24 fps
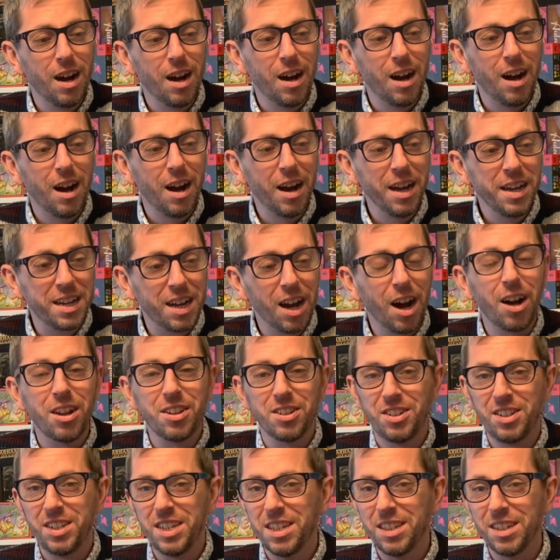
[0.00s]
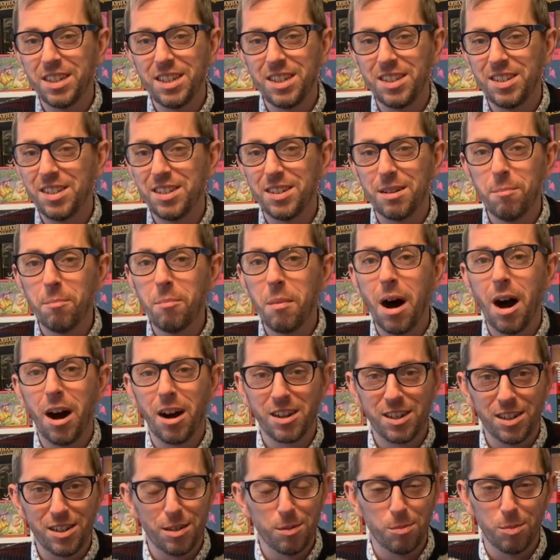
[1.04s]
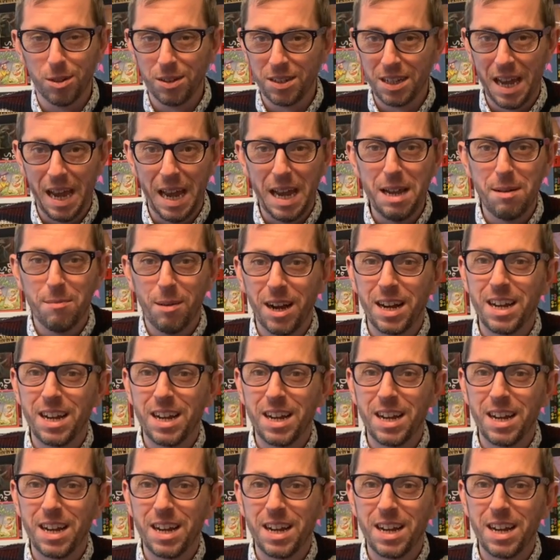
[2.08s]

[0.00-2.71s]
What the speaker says: I can't see that this is a marketable game.